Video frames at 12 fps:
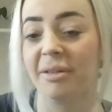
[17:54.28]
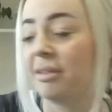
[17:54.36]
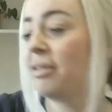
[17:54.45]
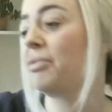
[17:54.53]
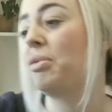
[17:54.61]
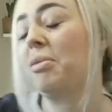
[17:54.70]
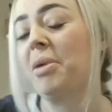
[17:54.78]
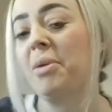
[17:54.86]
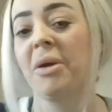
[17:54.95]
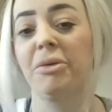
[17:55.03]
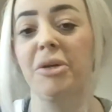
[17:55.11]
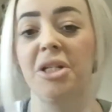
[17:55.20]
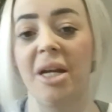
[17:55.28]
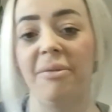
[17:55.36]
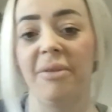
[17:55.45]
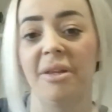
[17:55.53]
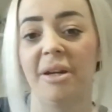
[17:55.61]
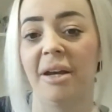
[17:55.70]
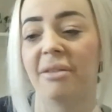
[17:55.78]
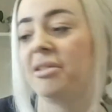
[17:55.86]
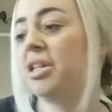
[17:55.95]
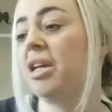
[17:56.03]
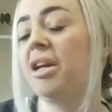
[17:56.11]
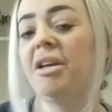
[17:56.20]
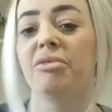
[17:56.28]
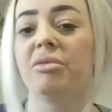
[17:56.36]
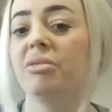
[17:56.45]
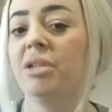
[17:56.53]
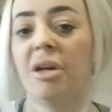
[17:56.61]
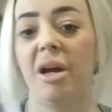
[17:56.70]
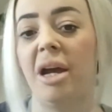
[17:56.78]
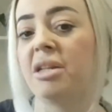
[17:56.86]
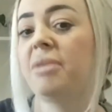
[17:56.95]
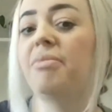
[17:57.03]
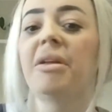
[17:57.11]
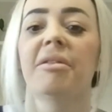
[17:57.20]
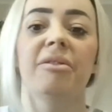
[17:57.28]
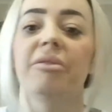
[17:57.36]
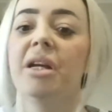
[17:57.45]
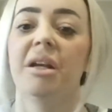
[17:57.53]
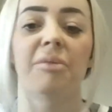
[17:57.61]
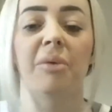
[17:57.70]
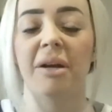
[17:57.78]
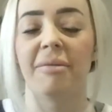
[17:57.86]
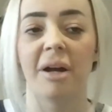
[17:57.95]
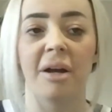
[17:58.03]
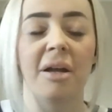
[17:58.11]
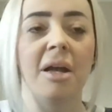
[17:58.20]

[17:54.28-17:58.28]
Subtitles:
This is what we want to achieve in the next year, 18 months, 3 years, whatever.